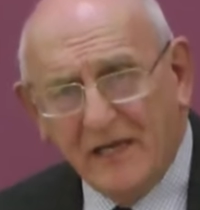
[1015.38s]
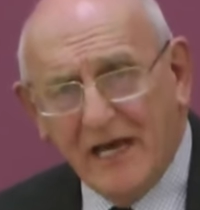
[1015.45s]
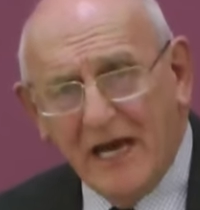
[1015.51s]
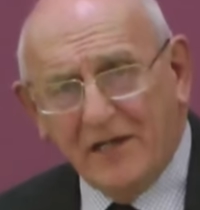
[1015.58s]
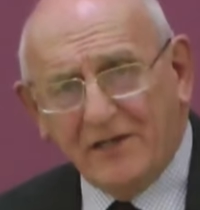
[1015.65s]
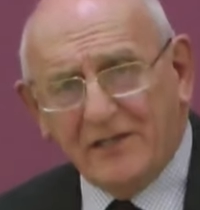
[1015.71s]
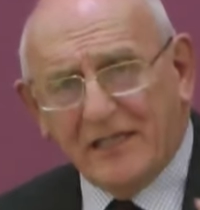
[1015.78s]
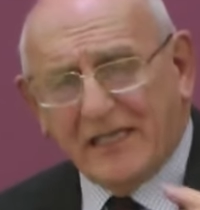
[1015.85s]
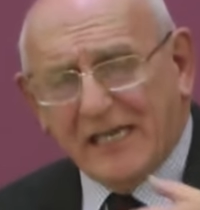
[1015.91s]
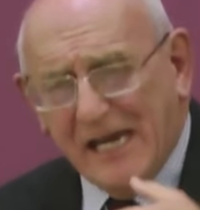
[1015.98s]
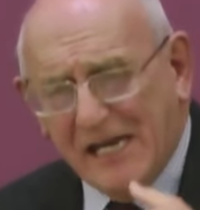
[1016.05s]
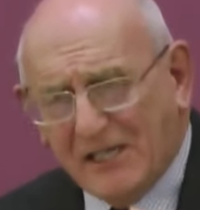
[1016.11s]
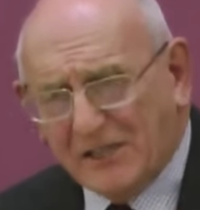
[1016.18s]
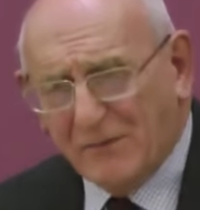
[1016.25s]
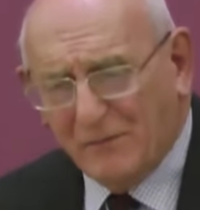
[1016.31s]
into the
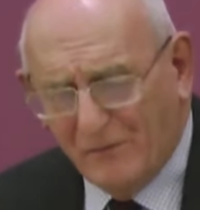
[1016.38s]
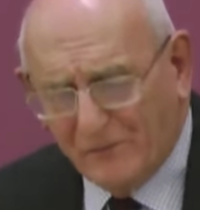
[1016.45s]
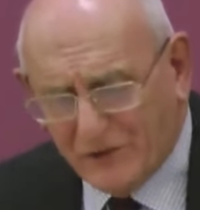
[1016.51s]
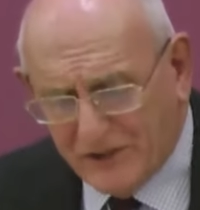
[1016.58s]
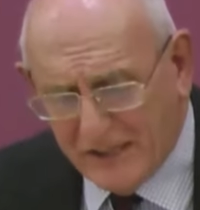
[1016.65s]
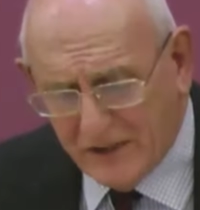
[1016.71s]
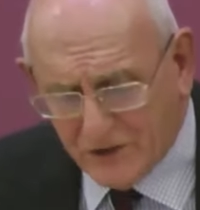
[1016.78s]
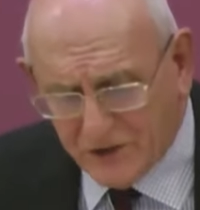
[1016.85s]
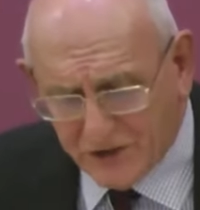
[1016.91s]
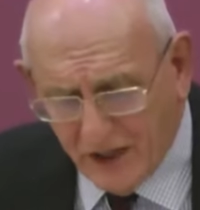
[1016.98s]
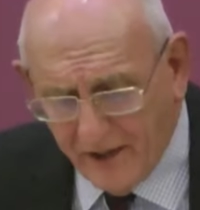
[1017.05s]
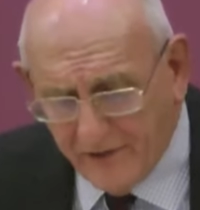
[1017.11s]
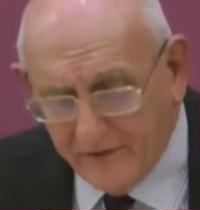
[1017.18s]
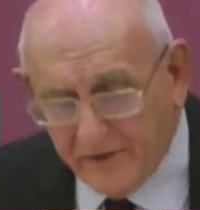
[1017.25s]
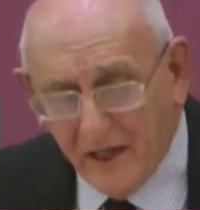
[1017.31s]
kingdom of his dear
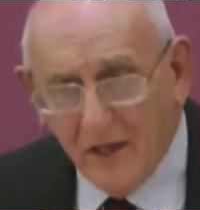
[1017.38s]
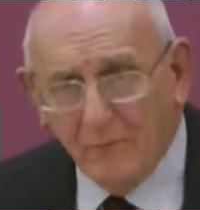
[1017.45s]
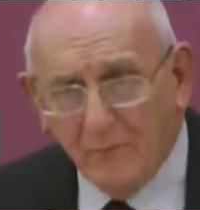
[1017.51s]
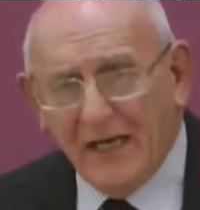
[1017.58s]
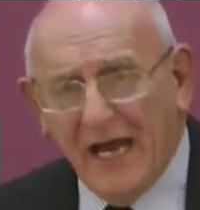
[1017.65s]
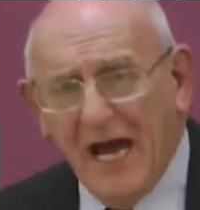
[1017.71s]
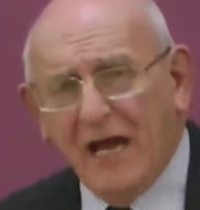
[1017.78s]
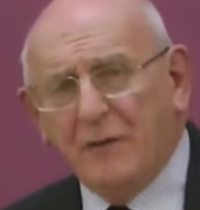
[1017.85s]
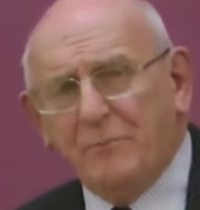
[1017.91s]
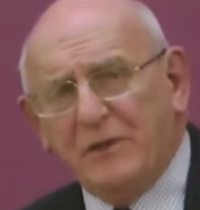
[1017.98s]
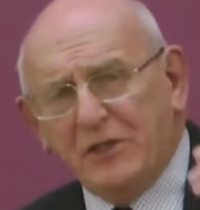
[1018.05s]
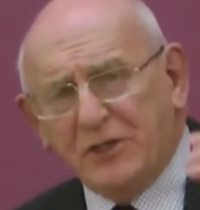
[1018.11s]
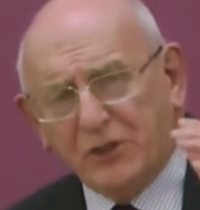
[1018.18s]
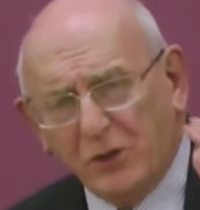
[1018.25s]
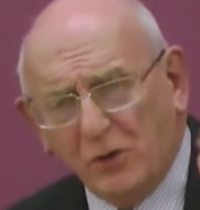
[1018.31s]
Son. But I had been
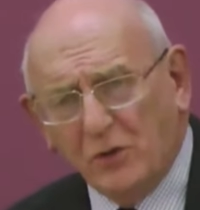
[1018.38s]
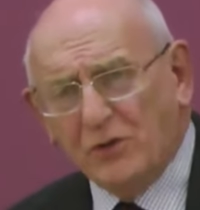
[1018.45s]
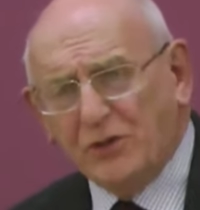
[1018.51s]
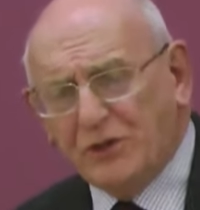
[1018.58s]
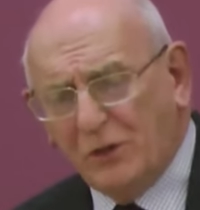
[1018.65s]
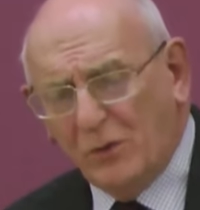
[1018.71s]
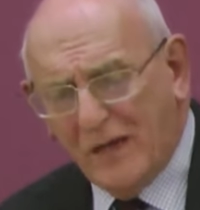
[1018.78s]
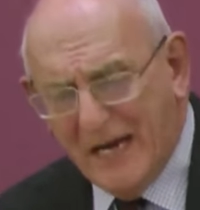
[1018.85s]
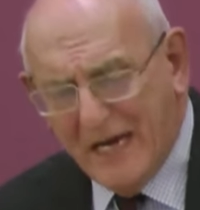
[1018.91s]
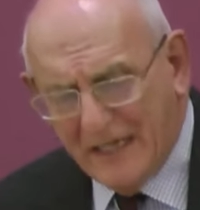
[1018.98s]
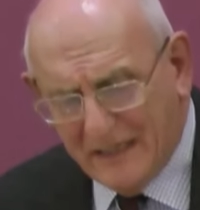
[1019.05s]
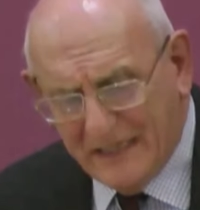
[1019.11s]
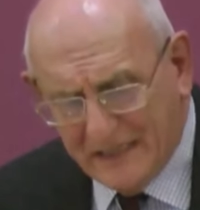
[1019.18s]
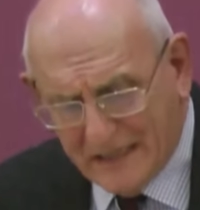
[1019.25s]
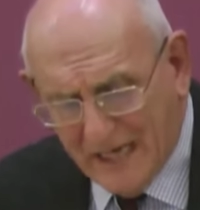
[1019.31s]
chosen away in
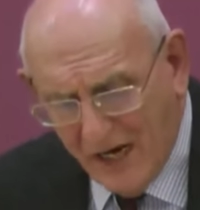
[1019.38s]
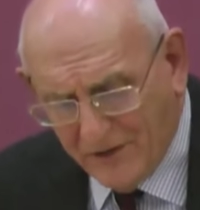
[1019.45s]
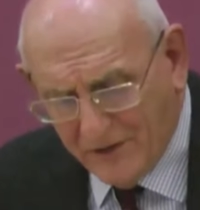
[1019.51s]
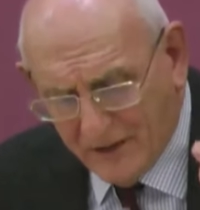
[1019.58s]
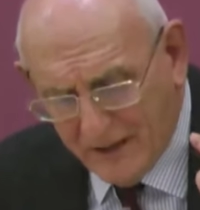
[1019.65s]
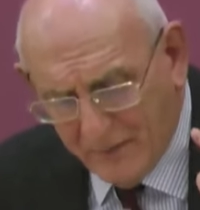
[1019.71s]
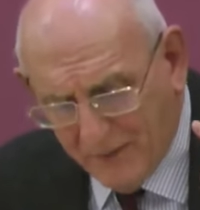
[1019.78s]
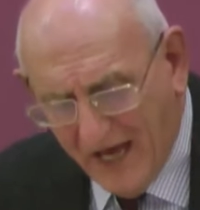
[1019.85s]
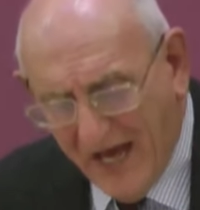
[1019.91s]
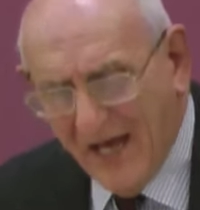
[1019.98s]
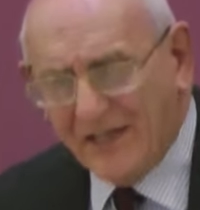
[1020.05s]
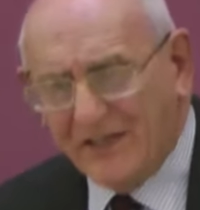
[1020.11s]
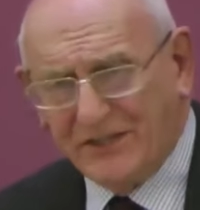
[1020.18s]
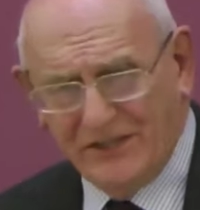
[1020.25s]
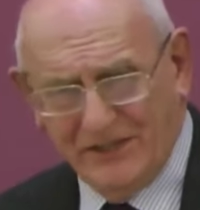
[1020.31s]
eternity
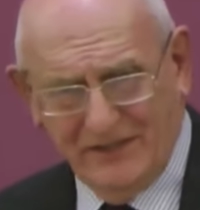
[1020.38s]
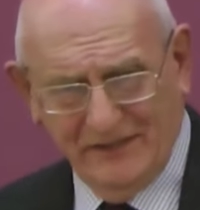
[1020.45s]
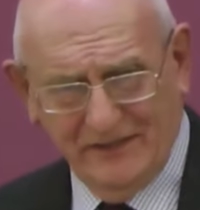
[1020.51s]
past.